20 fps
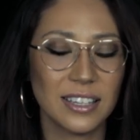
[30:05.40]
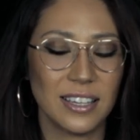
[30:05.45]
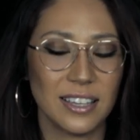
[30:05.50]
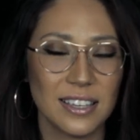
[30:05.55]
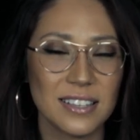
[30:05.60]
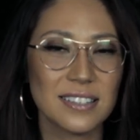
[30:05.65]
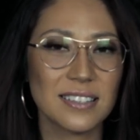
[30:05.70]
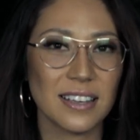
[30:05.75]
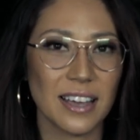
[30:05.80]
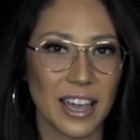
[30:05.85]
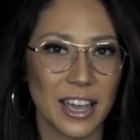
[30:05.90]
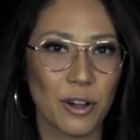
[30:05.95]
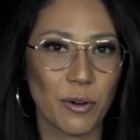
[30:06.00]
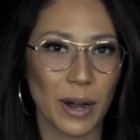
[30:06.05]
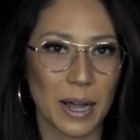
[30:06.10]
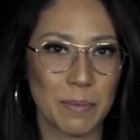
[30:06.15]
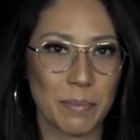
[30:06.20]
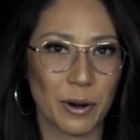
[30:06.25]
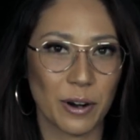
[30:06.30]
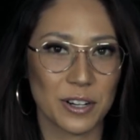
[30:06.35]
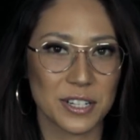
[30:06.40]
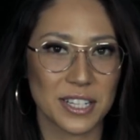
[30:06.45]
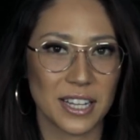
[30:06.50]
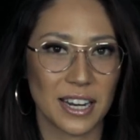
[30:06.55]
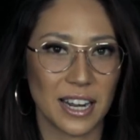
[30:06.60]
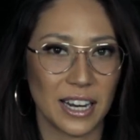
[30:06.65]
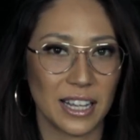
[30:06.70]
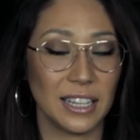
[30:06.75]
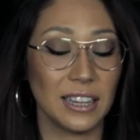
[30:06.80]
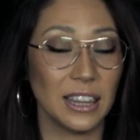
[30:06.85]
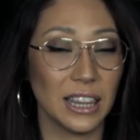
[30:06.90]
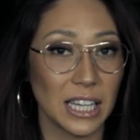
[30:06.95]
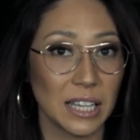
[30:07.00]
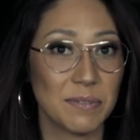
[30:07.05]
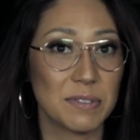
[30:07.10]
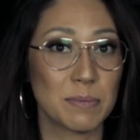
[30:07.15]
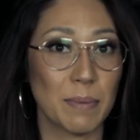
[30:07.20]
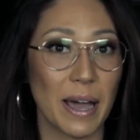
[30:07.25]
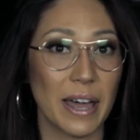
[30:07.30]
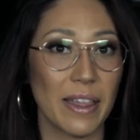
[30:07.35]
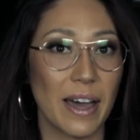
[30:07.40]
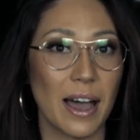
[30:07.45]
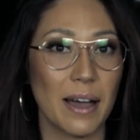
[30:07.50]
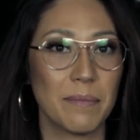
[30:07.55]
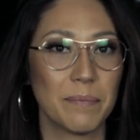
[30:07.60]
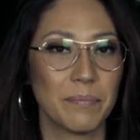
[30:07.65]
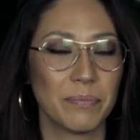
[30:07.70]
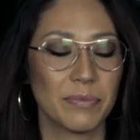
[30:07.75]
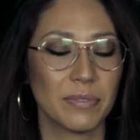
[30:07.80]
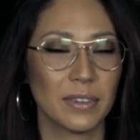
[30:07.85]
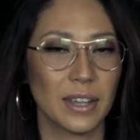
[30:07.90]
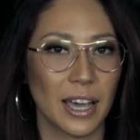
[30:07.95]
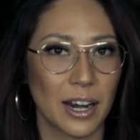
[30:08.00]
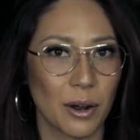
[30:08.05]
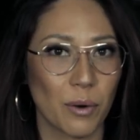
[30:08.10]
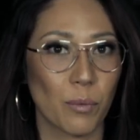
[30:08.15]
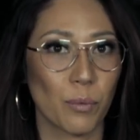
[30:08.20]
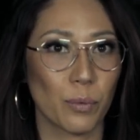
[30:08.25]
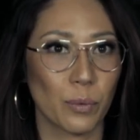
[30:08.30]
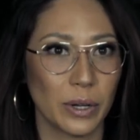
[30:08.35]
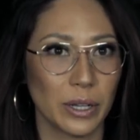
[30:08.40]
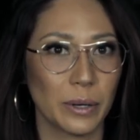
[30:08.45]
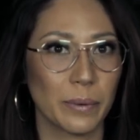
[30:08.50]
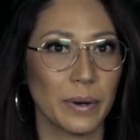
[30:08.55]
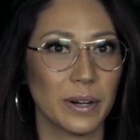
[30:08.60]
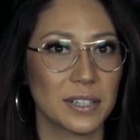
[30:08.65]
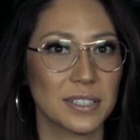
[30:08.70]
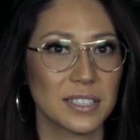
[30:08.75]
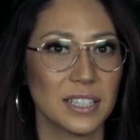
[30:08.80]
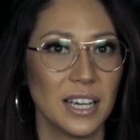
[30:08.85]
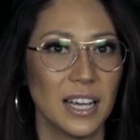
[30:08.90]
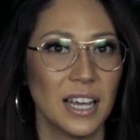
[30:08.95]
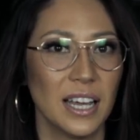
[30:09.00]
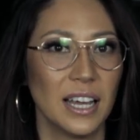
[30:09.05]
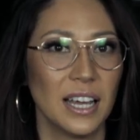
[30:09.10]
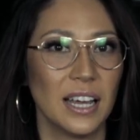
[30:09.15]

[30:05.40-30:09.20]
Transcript: He's a great person and he lives by that and it really works.